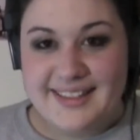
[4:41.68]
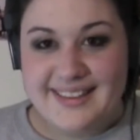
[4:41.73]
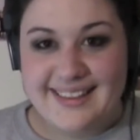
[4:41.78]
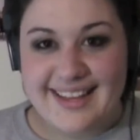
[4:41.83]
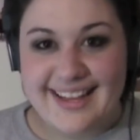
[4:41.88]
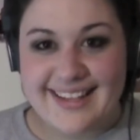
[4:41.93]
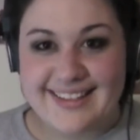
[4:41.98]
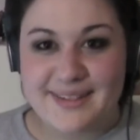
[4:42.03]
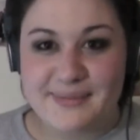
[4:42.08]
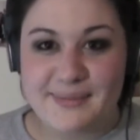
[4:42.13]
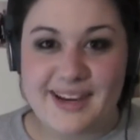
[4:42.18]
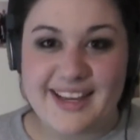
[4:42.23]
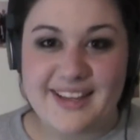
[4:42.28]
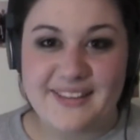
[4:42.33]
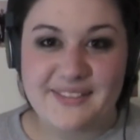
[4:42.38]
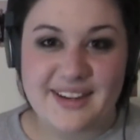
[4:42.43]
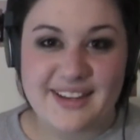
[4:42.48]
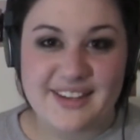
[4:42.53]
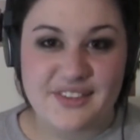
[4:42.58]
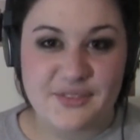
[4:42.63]
That's my
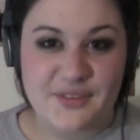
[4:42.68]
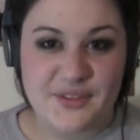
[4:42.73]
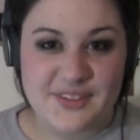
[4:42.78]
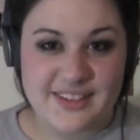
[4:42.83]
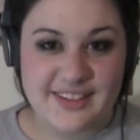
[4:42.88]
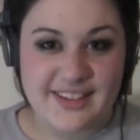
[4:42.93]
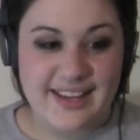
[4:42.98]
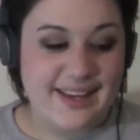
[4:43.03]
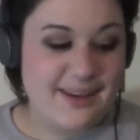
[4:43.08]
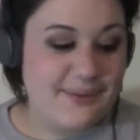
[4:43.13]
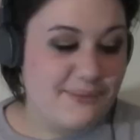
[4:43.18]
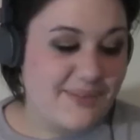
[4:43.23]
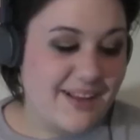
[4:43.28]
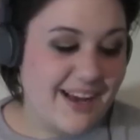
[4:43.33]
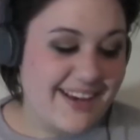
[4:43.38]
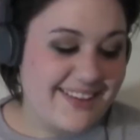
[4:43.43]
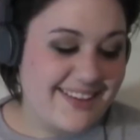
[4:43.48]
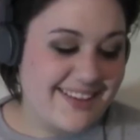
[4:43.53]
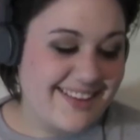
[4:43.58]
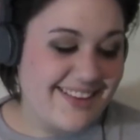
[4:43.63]
advice for today.
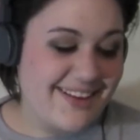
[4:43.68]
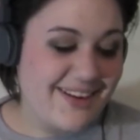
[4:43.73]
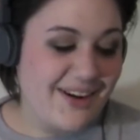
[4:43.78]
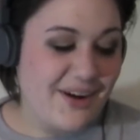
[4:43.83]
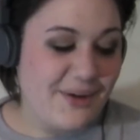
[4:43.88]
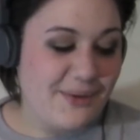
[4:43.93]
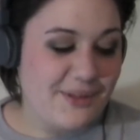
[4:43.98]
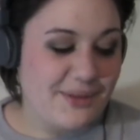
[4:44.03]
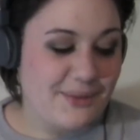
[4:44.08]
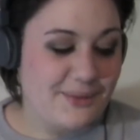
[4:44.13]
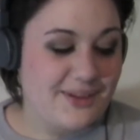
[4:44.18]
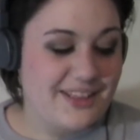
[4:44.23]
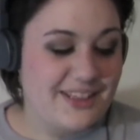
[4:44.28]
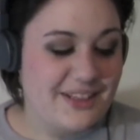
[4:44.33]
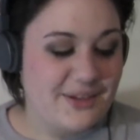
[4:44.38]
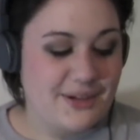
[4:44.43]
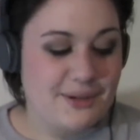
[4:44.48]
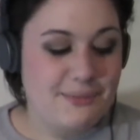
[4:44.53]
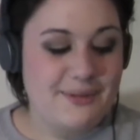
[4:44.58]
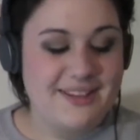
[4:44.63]
I said that all with a really
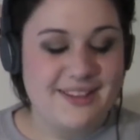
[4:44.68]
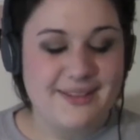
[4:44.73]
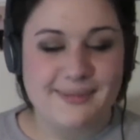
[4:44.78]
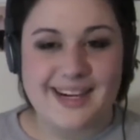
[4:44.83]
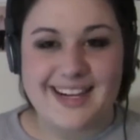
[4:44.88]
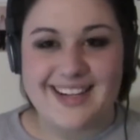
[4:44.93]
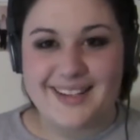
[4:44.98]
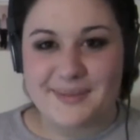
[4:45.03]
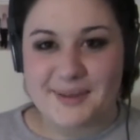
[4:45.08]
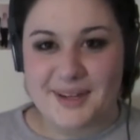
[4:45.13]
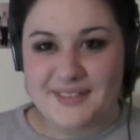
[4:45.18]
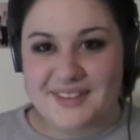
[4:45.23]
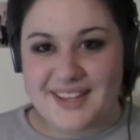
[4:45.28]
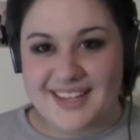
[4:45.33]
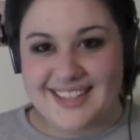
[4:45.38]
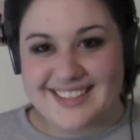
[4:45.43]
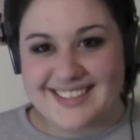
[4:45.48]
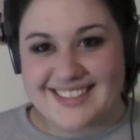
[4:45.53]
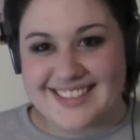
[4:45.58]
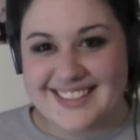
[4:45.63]
creepy smile on my
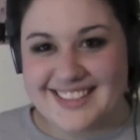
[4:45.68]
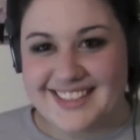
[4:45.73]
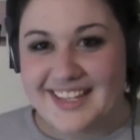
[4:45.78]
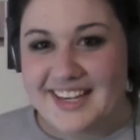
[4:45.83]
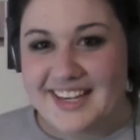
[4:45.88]
face.